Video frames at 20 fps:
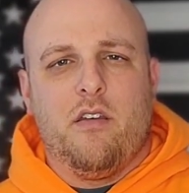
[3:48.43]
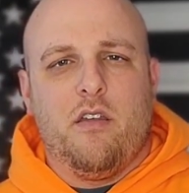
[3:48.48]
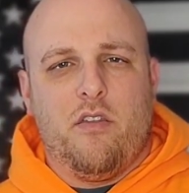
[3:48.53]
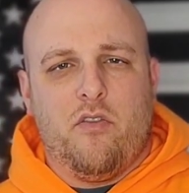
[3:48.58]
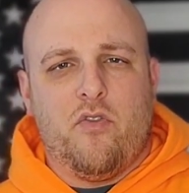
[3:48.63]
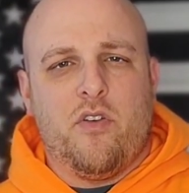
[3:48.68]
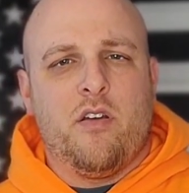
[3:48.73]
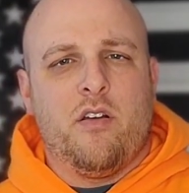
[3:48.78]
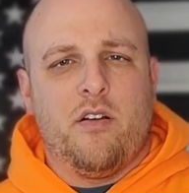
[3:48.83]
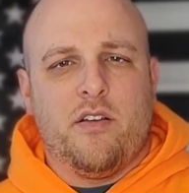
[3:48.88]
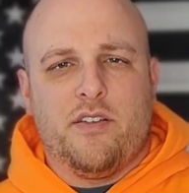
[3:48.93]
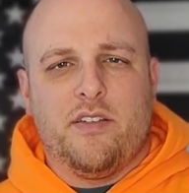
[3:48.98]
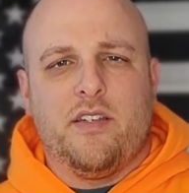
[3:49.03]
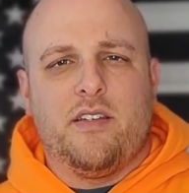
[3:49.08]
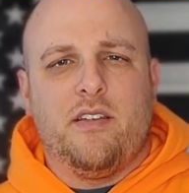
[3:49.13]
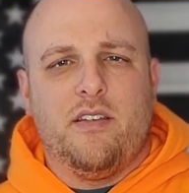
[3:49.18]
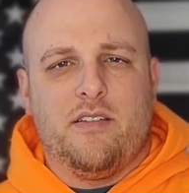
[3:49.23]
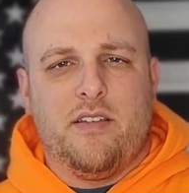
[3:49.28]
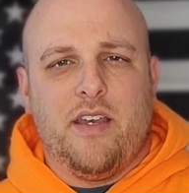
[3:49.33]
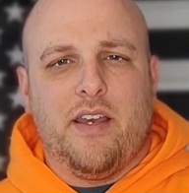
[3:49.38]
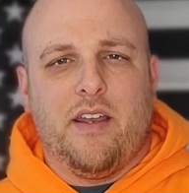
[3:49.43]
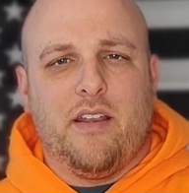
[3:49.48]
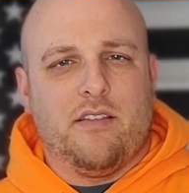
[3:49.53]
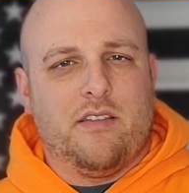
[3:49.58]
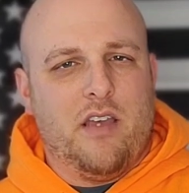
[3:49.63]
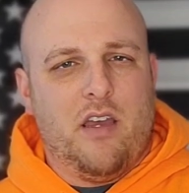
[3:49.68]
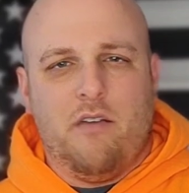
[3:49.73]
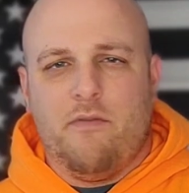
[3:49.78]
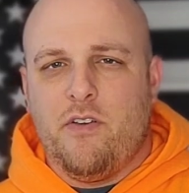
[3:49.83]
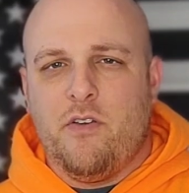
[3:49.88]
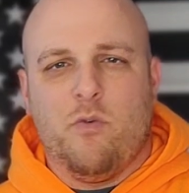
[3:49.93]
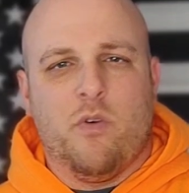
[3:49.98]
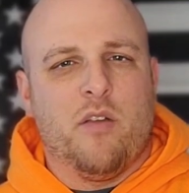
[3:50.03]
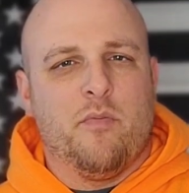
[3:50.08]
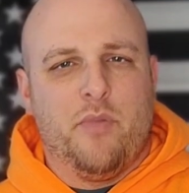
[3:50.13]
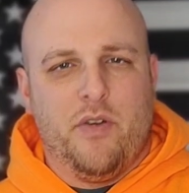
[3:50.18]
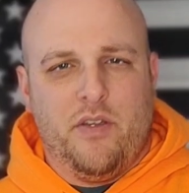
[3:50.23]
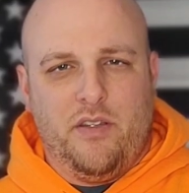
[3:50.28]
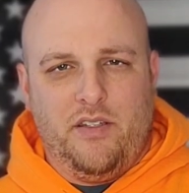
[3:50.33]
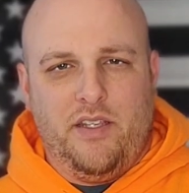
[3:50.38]
360 seconds, however you want to
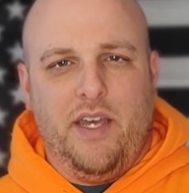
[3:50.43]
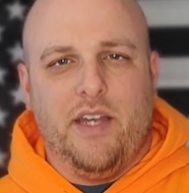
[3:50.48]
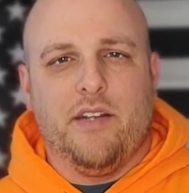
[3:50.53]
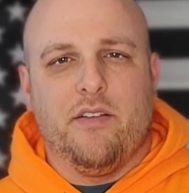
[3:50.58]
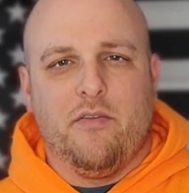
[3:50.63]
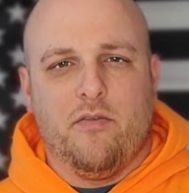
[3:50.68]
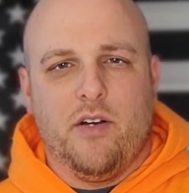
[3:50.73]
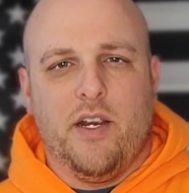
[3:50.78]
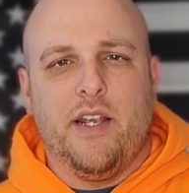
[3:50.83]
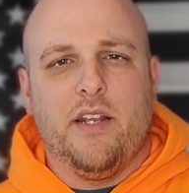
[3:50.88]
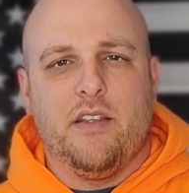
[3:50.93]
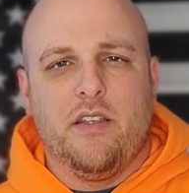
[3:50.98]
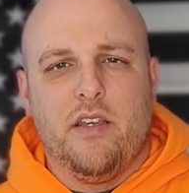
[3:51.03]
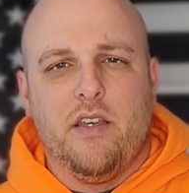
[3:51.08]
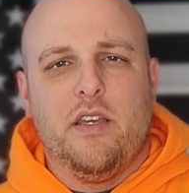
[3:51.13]
put that, right?